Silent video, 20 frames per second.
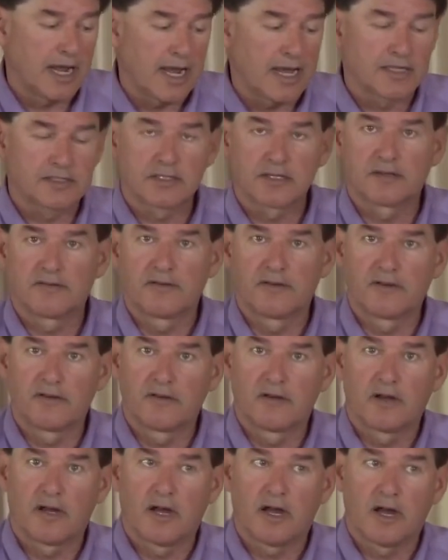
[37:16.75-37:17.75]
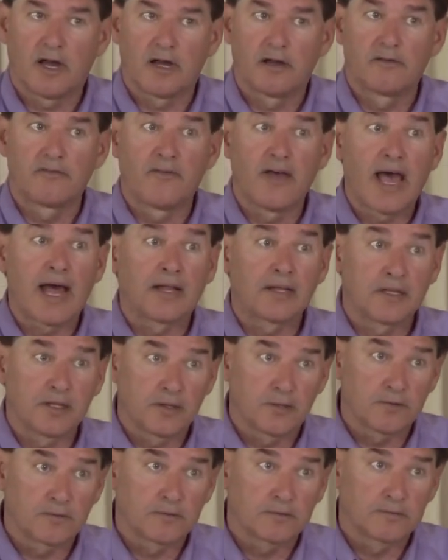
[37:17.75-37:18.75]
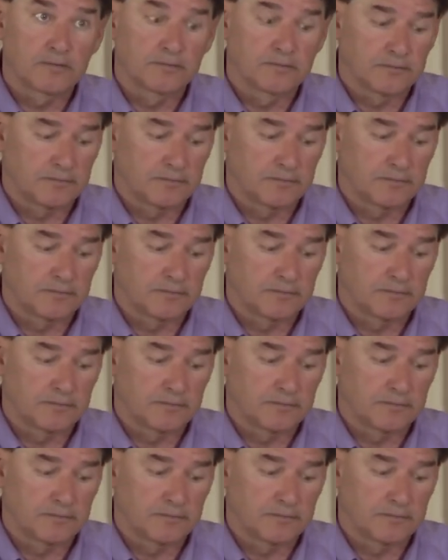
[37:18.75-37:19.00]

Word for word: has uh, value.